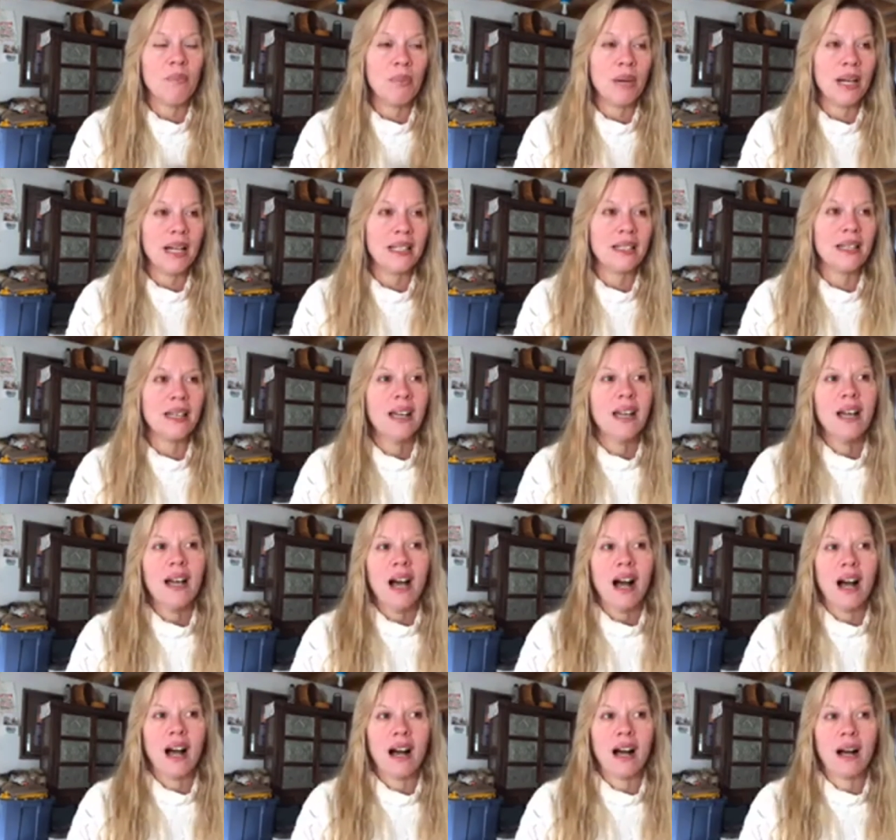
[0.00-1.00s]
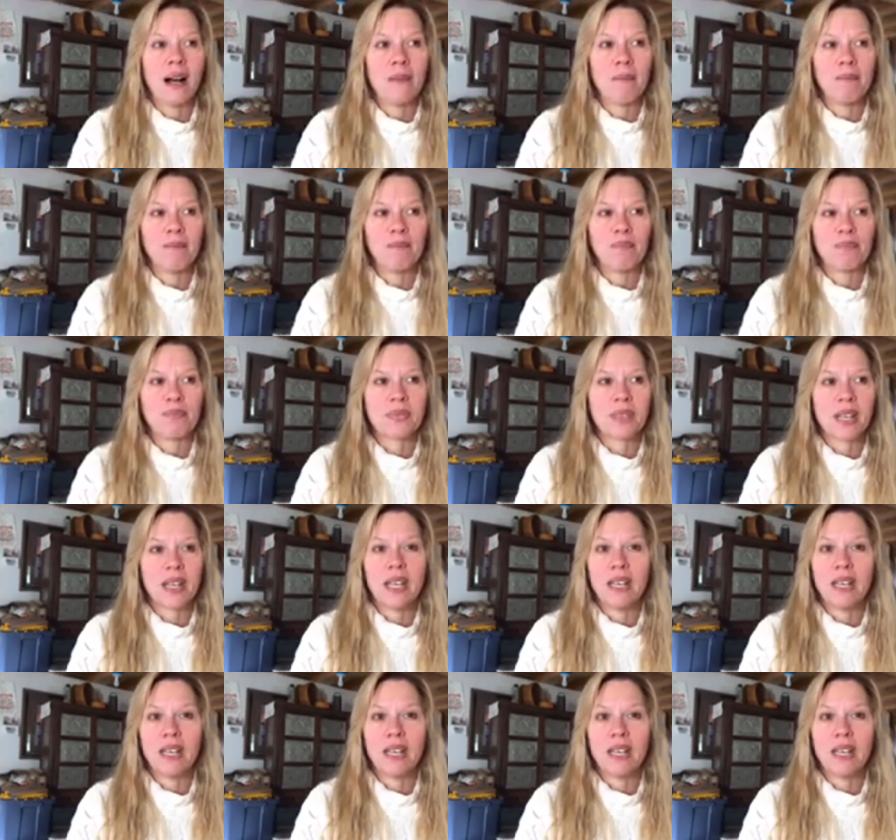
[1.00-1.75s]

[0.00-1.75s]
but um,